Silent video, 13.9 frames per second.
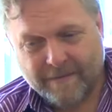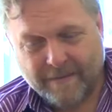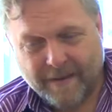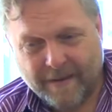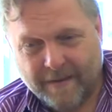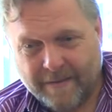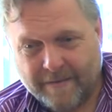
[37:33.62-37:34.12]

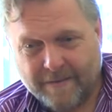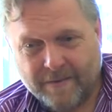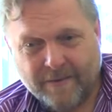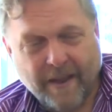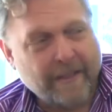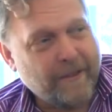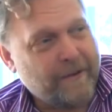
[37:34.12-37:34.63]
uh,
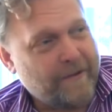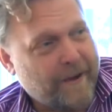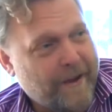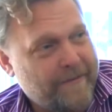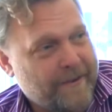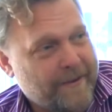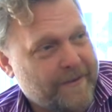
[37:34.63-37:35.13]

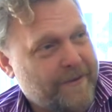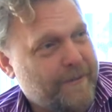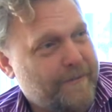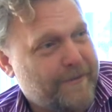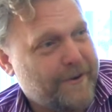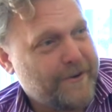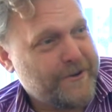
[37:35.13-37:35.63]
xylographic
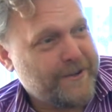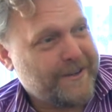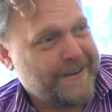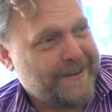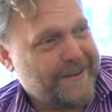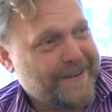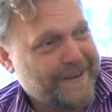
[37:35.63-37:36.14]

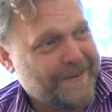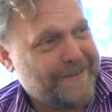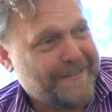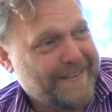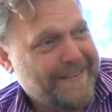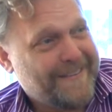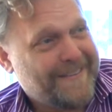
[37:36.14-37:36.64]
subversion, you know,
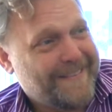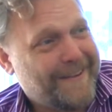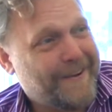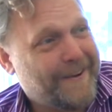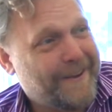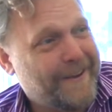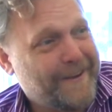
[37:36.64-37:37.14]

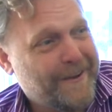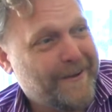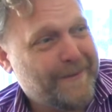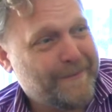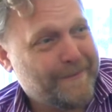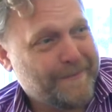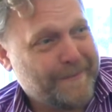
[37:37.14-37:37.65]
or
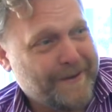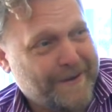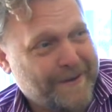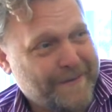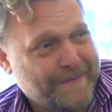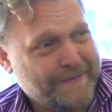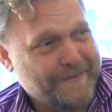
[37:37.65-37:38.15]
GitHub, you
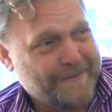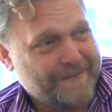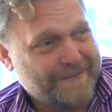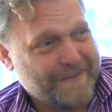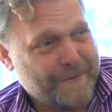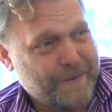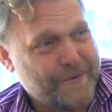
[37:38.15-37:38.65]
know,
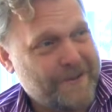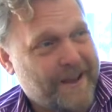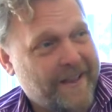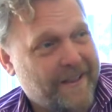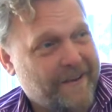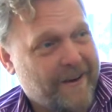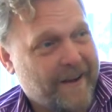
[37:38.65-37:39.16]
through
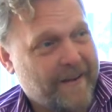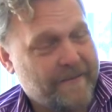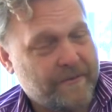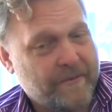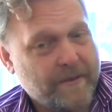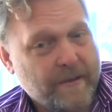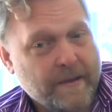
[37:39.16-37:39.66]

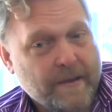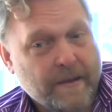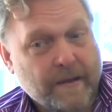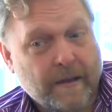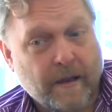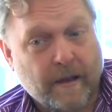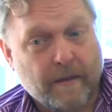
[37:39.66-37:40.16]
xylographs.
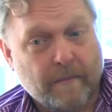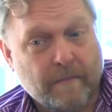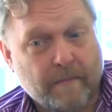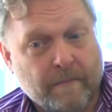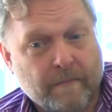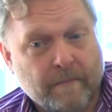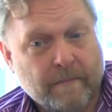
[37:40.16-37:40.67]

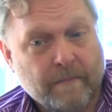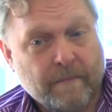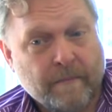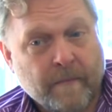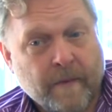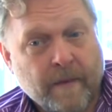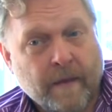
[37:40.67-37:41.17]
Um,
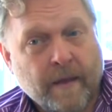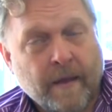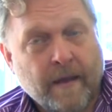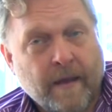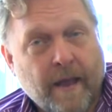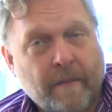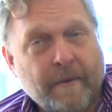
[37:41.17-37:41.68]

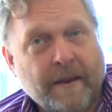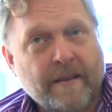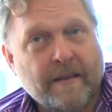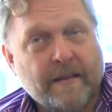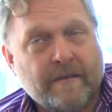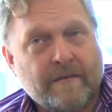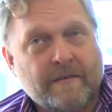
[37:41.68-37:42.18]
I mean,
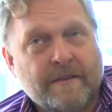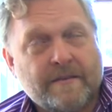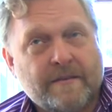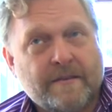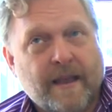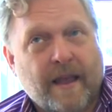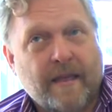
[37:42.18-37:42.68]
it, it, to
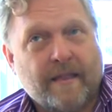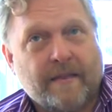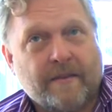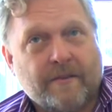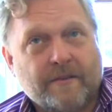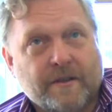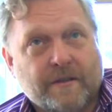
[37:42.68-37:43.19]
say that
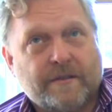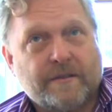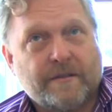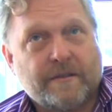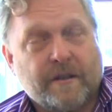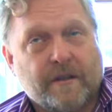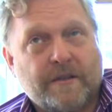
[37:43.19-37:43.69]
there's a,
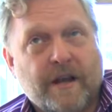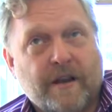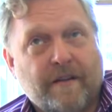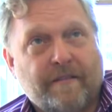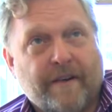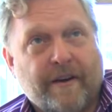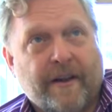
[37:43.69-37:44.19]
a ton
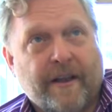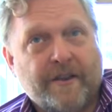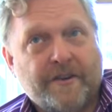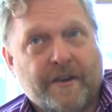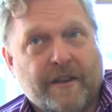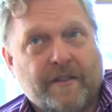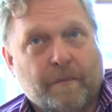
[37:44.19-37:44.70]
of
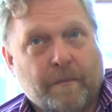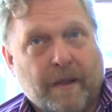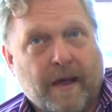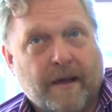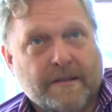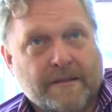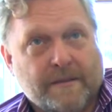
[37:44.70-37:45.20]
variation in the
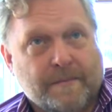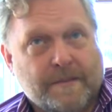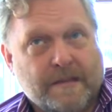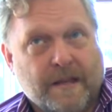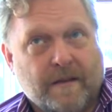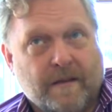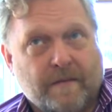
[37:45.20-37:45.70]
blocks
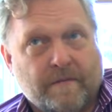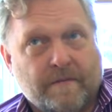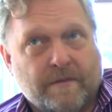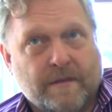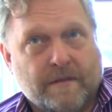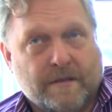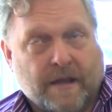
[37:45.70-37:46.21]

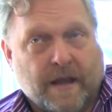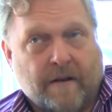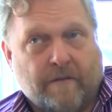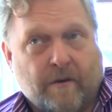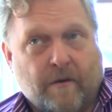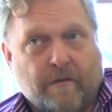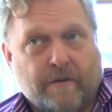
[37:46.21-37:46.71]
themselves is kind
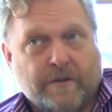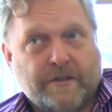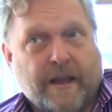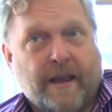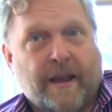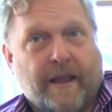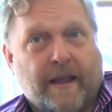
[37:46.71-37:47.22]
of
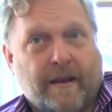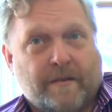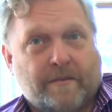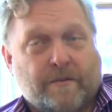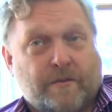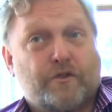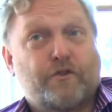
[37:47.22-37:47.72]
overstating it. It's